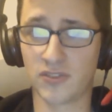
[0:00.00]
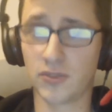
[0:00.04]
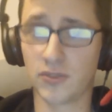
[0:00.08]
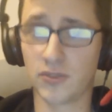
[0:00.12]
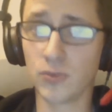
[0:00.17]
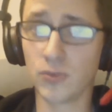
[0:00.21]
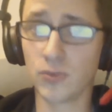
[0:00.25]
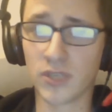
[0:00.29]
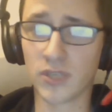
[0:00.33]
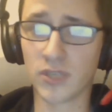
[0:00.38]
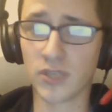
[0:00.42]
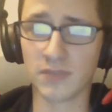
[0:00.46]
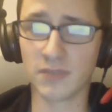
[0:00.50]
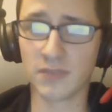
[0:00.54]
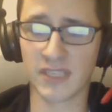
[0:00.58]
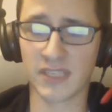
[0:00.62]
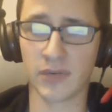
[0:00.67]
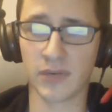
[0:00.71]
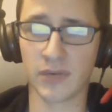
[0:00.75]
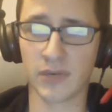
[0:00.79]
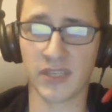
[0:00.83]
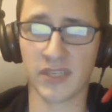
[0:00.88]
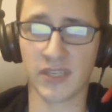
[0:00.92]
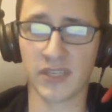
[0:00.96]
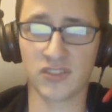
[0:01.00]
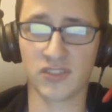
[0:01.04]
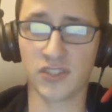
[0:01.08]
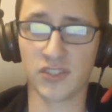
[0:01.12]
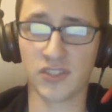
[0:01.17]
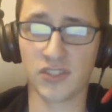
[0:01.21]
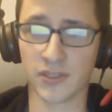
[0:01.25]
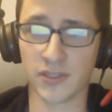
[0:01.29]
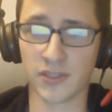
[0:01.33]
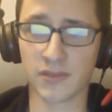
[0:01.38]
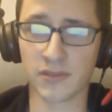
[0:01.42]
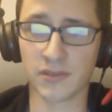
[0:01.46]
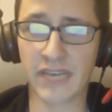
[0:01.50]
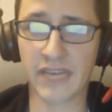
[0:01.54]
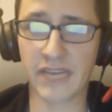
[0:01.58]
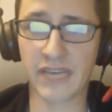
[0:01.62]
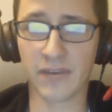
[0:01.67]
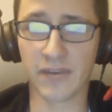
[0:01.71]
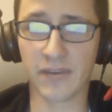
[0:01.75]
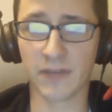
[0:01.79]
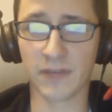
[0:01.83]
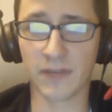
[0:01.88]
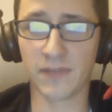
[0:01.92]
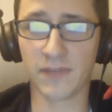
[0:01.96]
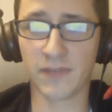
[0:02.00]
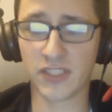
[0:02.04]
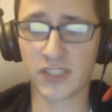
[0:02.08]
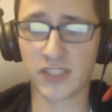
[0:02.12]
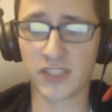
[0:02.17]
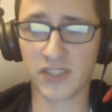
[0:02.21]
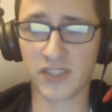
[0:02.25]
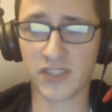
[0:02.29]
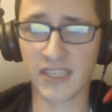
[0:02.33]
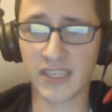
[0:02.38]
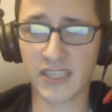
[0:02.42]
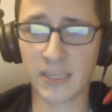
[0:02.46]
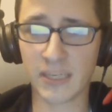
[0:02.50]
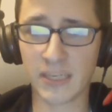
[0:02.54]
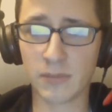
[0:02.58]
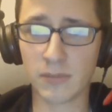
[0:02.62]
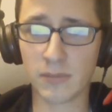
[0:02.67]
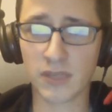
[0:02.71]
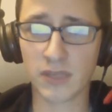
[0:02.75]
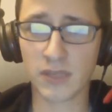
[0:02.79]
2 comes out next year. Now, if I finish the game